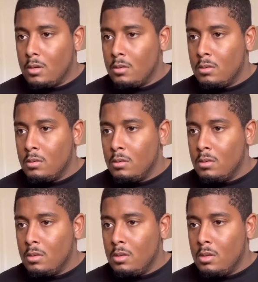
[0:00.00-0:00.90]
No, it, it
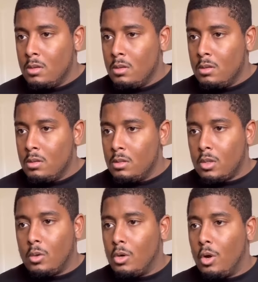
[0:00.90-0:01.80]
won't happen again.
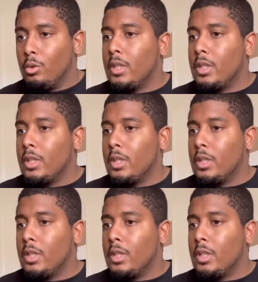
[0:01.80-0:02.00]
So don't